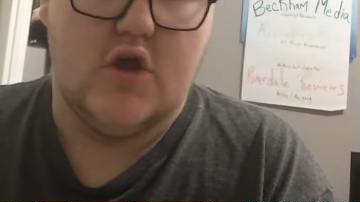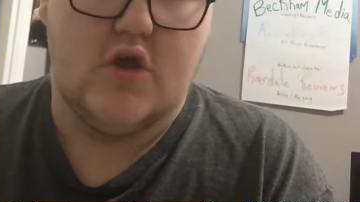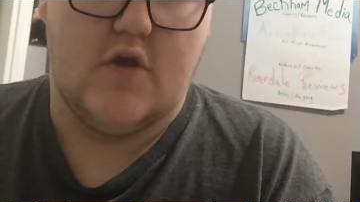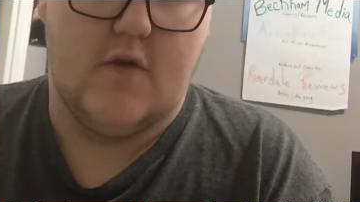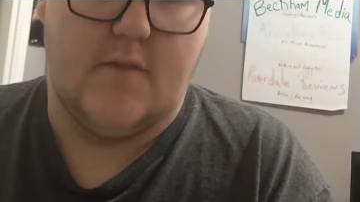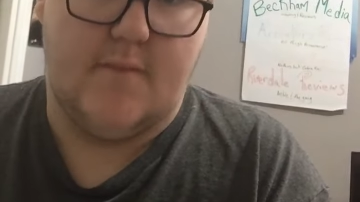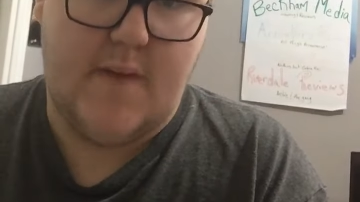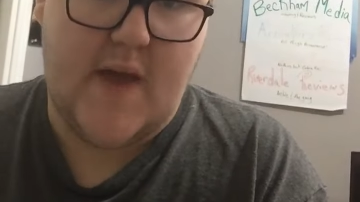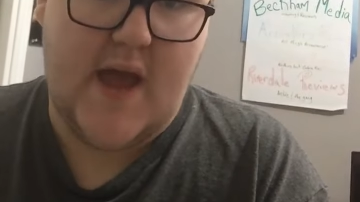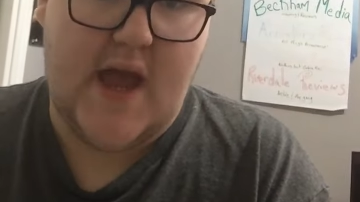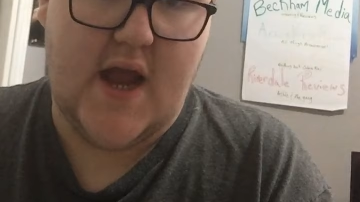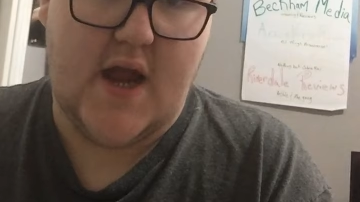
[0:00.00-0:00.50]

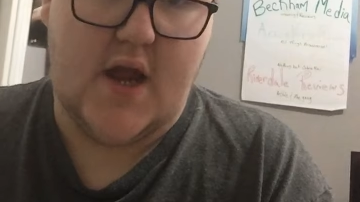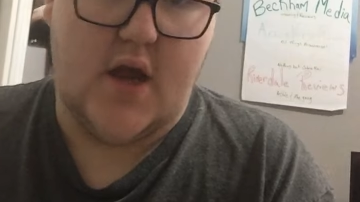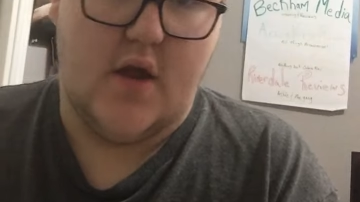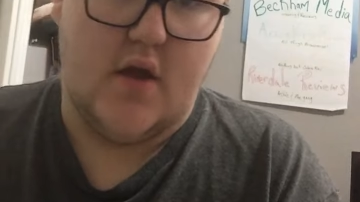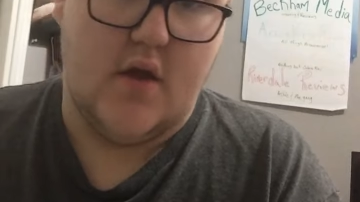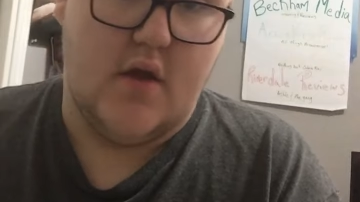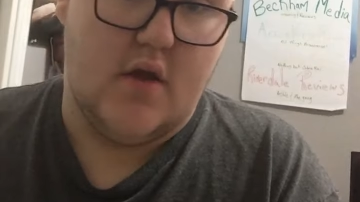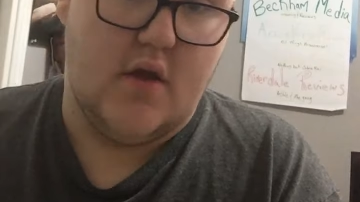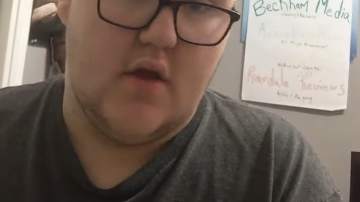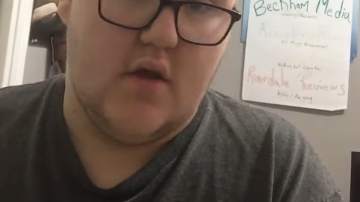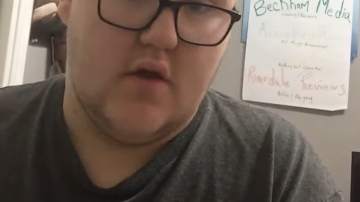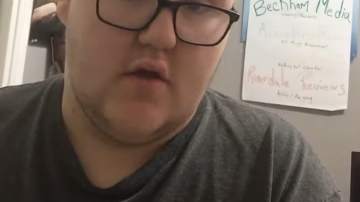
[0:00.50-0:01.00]
So back
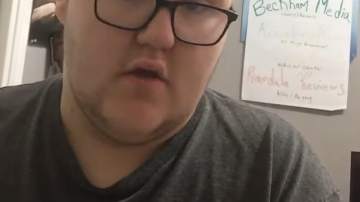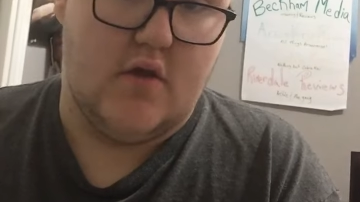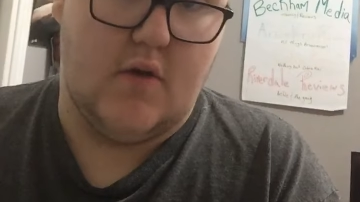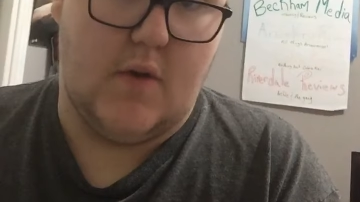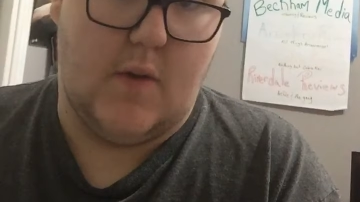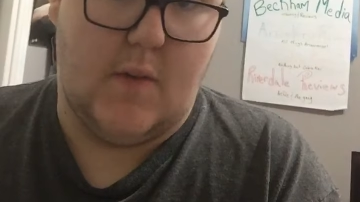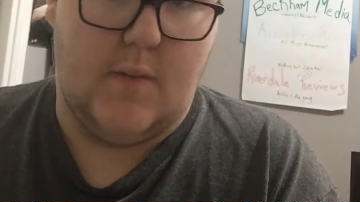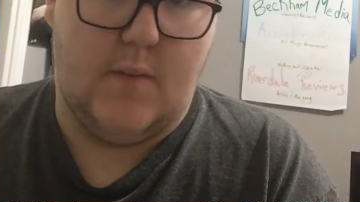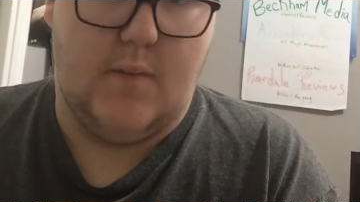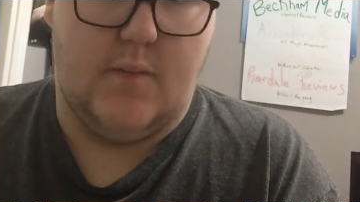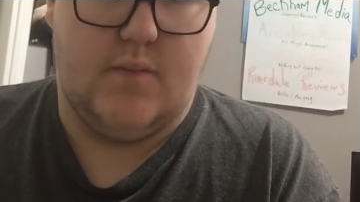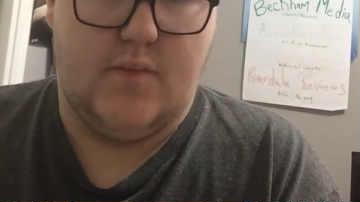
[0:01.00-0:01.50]

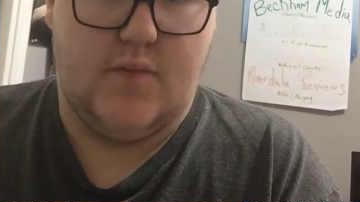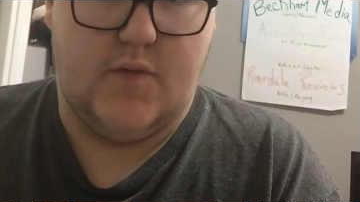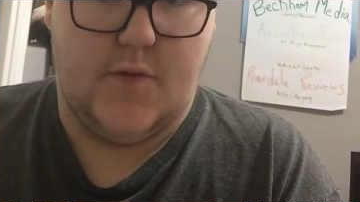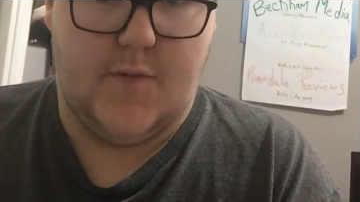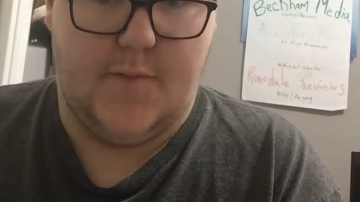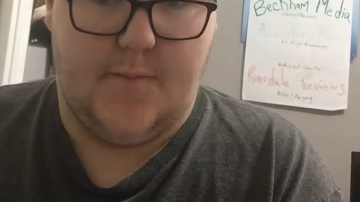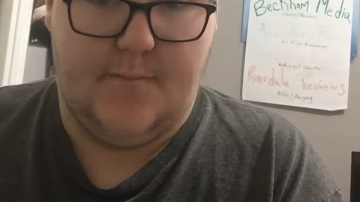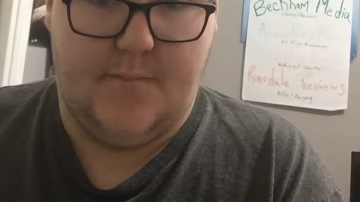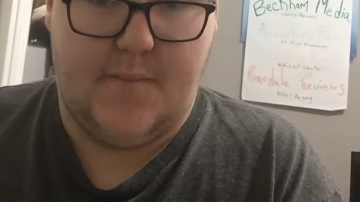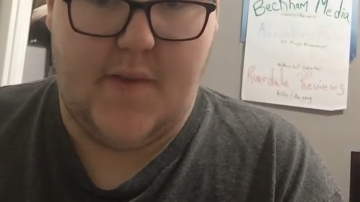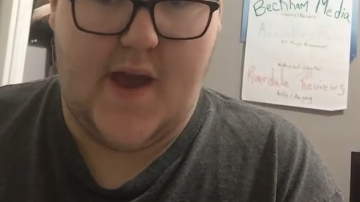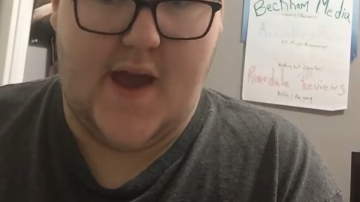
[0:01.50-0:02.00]
so
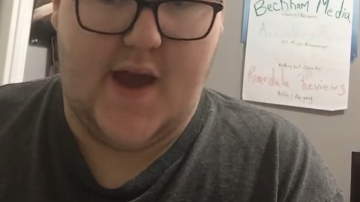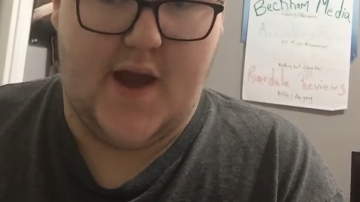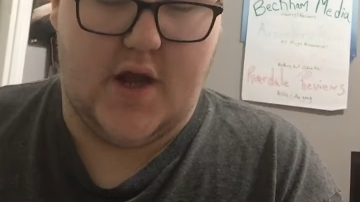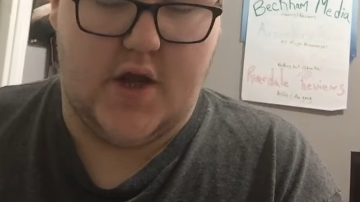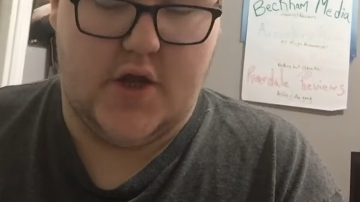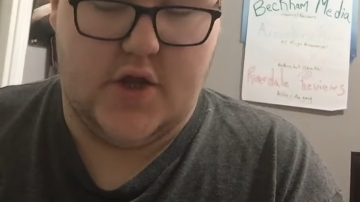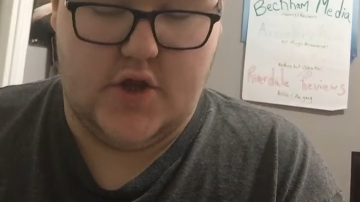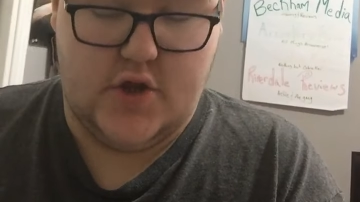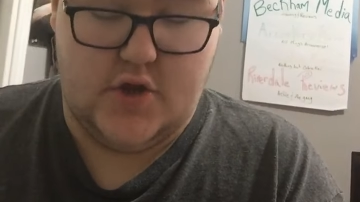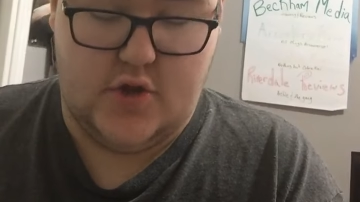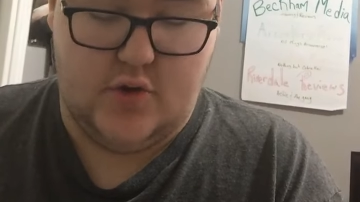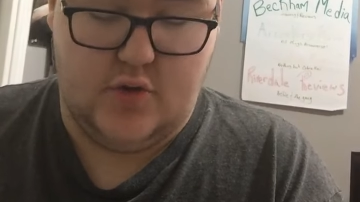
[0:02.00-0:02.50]
so
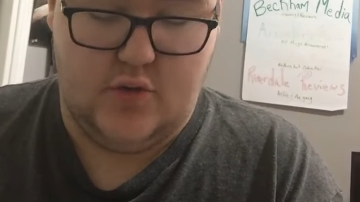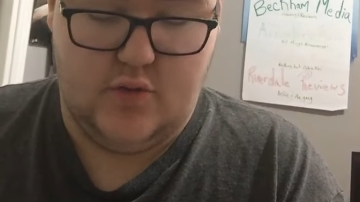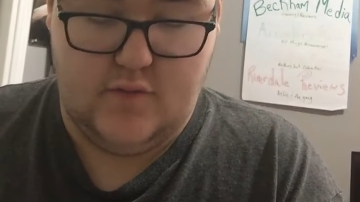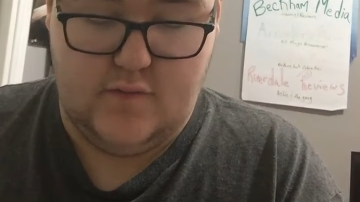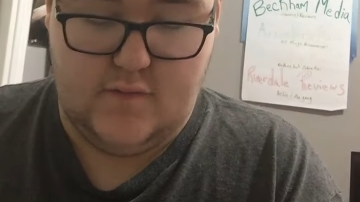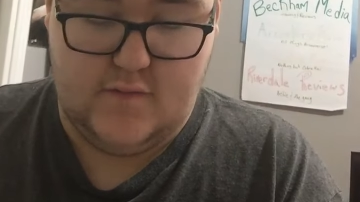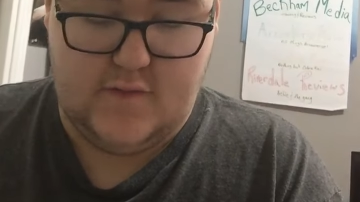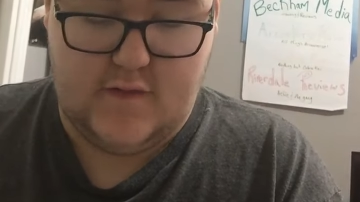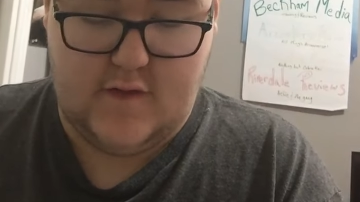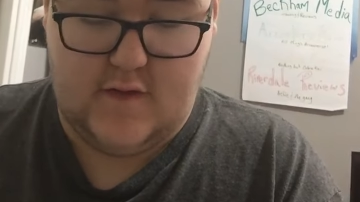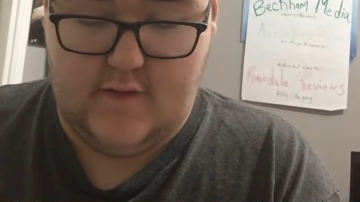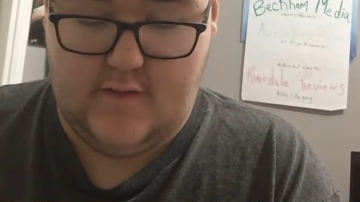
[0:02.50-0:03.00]
back to
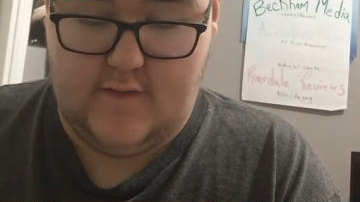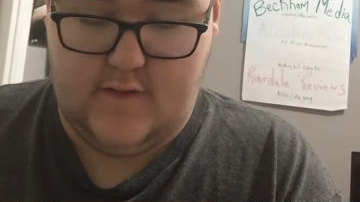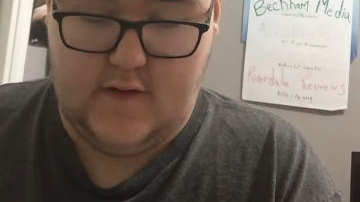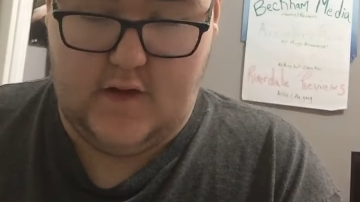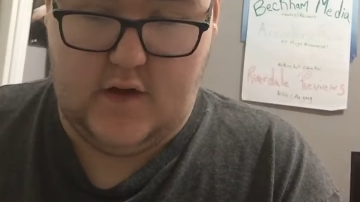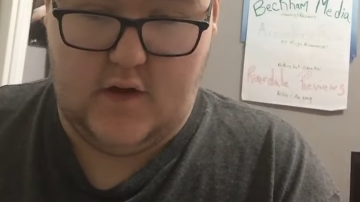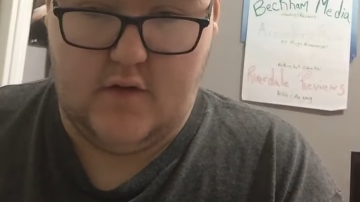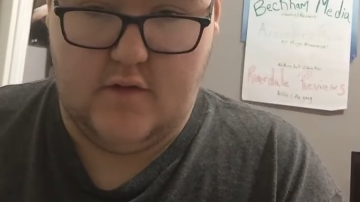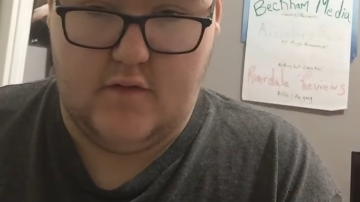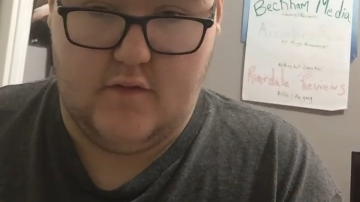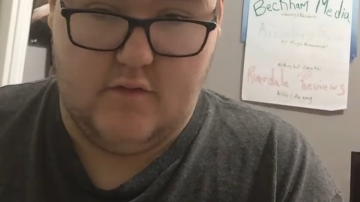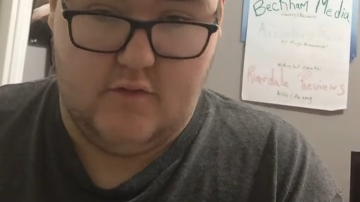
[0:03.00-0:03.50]
the
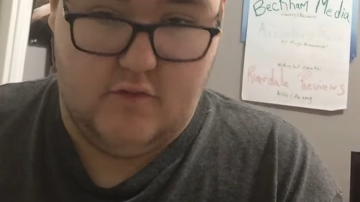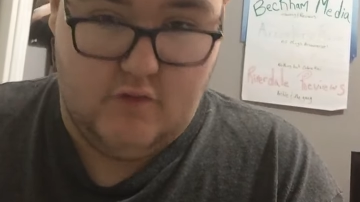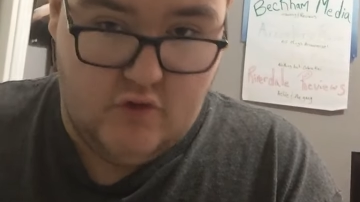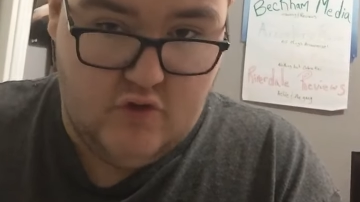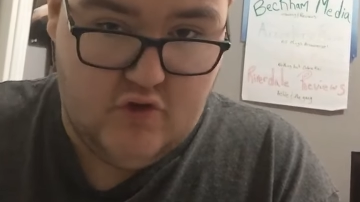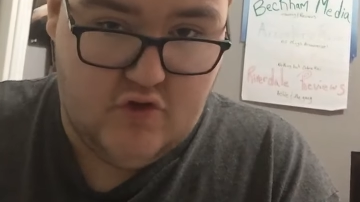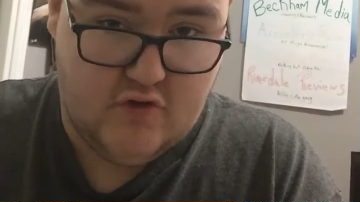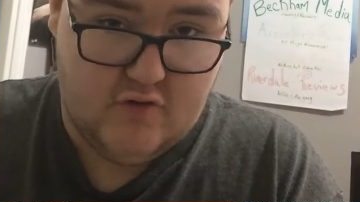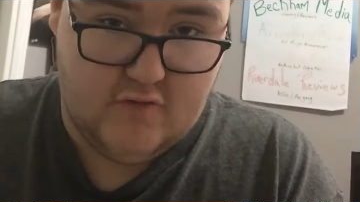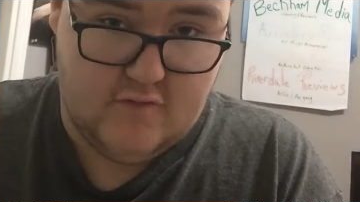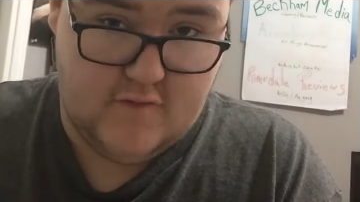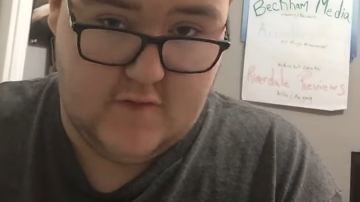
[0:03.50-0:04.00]
like
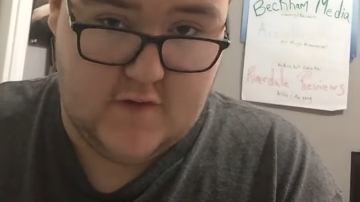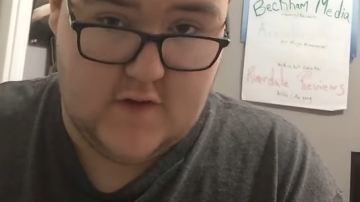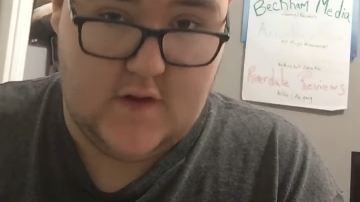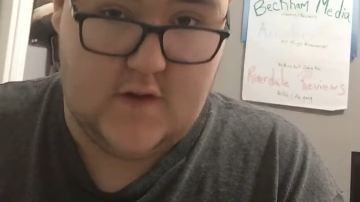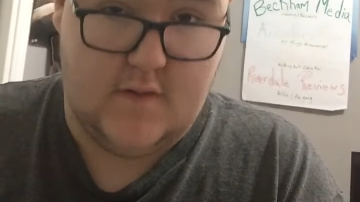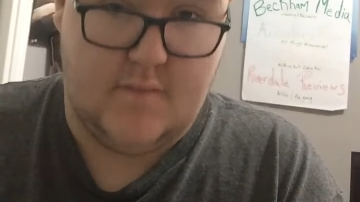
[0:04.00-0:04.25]
was there